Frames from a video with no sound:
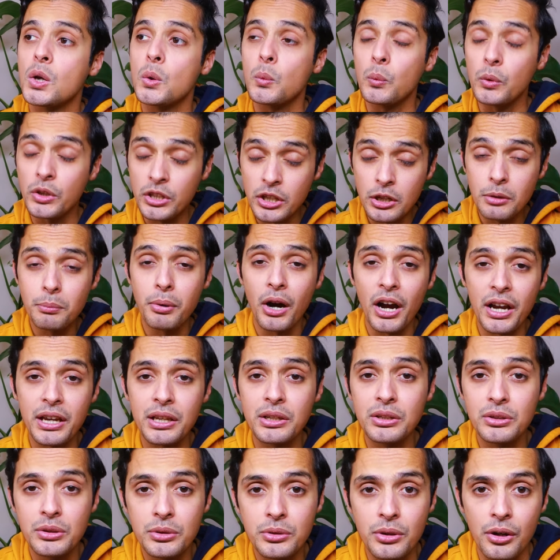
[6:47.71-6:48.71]
Will you buy a
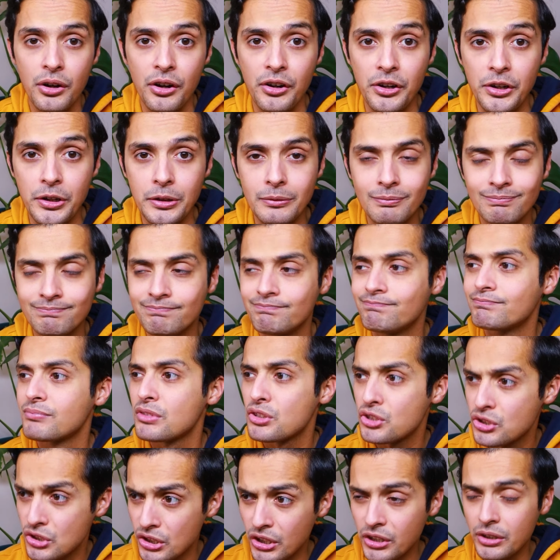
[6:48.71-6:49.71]
new car?
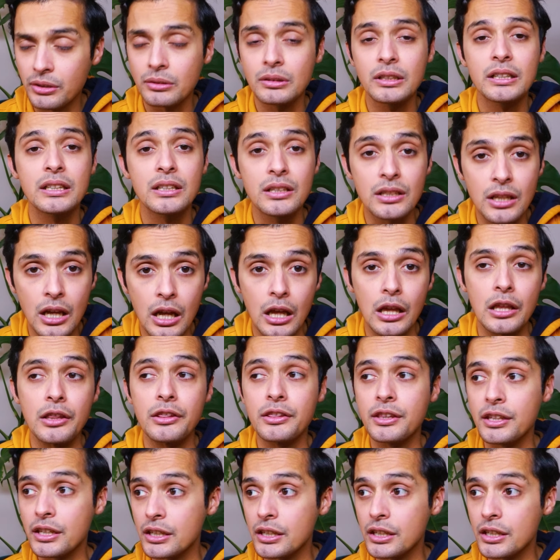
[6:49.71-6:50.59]
Certainly not.